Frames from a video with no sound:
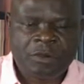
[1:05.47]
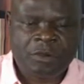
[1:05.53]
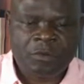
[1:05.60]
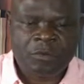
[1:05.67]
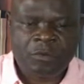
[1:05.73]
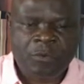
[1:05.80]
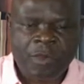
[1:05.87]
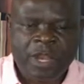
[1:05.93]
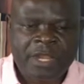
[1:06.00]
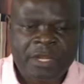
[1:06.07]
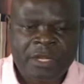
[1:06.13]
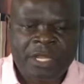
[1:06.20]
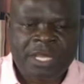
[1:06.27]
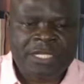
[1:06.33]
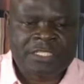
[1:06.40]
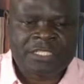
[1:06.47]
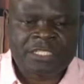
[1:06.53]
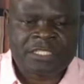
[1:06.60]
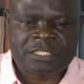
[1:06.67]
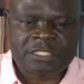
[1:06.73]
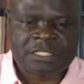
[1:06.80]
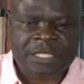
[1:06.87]
when
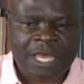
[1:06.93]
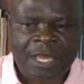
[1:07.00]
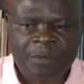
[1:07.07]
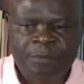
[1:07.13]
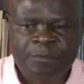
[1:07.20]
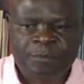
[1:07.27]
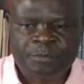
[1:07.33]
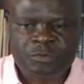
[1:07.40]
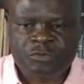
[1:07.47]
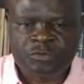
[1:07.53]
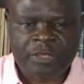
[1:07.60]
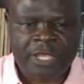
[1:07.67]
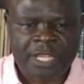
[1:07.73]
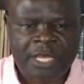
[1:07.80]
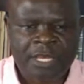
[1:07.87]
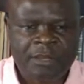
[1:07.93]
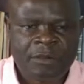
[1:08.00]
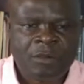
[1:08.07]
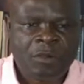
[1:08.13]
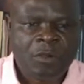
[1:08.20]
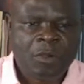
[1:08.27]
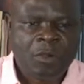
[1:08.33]
cultures are put together,
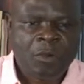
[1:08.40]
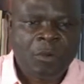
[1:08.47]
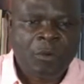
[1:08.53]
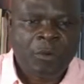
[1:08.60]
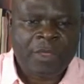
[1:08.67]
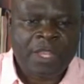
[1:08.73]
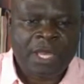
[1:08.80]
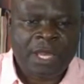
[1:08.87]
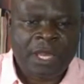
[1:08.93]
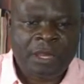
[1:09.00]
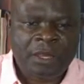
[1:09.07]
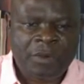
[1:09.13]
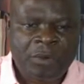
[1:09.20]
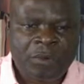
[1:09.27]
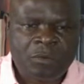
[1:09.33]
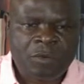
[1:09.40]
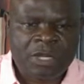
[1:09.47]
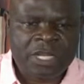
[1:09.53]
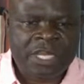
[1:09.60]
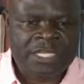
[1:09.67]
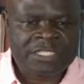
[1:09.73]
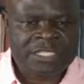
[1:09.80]
whether
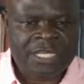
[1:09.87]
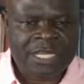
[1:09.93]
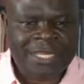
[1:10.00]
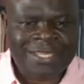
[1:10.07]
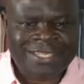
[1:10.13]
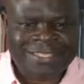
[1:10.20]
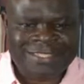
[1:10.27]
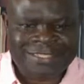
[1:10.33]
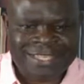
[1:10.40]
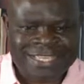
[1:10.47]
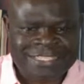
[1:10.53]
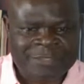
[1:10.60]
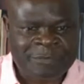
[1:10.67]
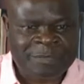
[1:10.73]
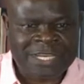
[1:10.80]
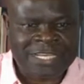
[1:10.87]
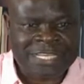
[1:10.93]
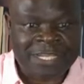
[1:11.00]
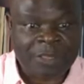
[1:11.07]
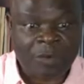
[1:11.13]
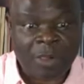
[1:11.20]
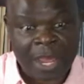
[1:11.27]
one culture is
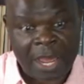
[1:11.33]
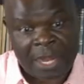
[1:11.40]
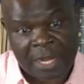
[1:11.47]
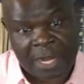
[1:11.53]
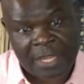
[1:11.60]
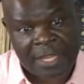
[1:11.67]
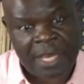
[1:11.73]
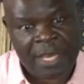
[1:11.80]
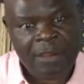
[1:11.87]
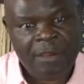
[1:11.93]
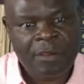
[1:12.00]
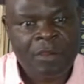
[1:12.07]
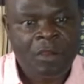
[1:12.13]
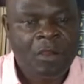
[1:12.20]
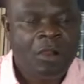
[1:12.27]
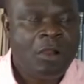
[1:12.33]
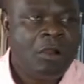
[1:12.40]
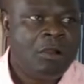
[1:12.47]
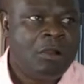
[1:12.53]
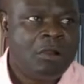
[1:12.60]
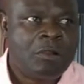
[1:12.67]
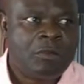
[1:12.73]
assimilating another,
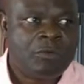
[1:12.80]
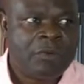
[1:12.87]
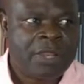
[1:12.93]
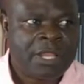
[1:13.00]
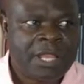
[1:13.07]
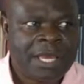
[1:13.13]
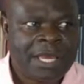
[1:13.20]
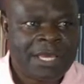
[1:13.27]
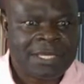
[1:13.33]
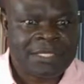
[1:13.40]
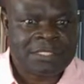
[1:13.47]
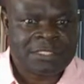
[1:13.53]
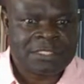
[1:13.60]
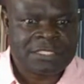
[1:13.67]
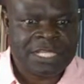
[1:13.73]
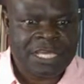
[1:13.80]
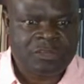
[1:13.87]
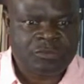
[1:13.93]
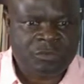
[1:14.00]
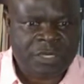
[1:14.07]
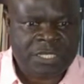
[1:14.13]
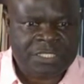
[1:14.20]
or whether there are
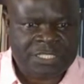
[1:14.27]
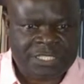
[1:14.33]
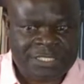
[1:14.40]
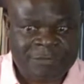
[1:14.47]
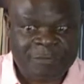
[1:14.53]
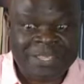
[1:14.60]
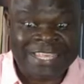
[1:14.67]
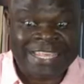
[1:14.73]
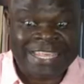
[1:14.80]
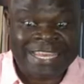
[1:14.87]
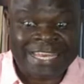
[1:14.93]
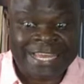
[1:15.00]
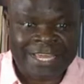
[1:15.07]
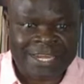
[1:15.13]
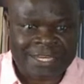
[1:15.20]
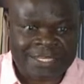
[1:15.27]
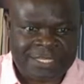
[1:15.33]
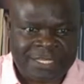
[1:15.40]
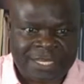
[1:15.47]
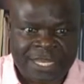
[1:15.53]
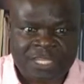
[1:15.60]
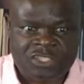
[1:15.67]
two cultures being
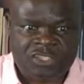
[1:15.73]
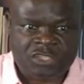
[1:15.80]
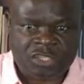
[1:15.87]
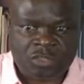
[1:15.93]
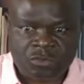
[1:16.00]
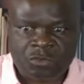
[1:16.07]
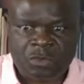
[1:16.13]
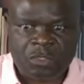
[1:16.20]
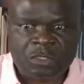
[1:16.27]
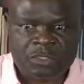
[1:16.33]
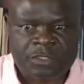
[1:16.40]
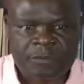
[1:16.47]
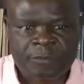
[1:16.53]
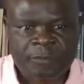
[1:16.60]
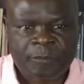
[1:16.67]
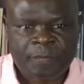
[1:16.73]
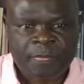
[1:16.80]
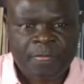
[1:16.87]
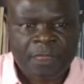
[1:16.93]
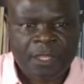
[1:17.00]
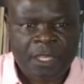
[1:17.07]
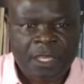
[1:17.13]
integrated as equals.
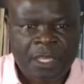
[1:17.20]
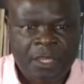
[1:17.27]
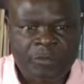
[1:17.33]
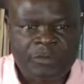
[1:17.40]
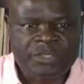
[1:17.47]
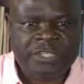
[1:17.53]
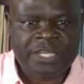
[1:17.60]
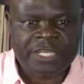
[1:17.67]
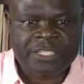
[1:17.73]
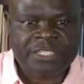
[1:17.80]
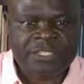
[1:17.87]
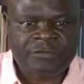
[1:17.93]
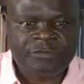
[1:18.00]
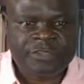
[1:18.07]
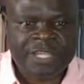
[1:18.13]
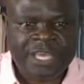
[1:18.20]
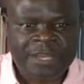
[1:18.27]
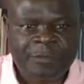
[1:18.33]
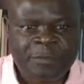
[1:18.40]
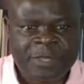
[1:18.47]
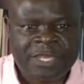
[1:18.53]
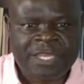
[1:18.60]
In which case, if they are
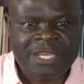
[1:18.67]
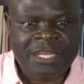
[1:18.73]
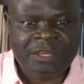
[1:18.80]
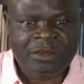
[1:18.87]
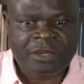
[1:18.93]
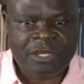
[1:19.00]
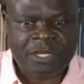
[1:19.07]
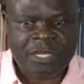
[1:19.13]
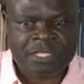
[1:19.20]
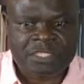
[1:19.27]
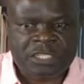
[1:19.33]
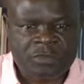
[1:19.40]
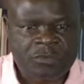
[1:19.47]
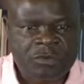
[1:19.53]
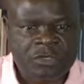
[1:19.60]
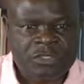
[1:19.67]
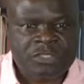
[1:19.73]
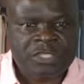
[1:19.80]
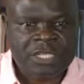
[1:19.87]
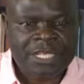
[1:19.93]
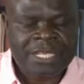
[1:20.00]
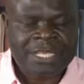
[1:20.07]
being integrated as
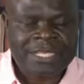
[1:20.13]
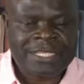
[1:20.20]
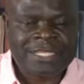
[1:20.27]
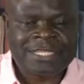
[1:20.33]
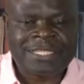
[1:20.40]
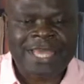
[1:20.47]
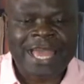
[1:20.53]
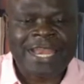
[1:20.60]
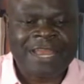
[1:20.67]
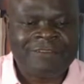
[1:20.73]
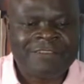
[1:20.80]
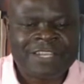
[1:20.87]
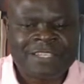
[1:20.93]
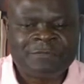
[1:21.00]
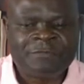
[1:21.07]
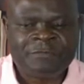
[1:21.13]
equals, an average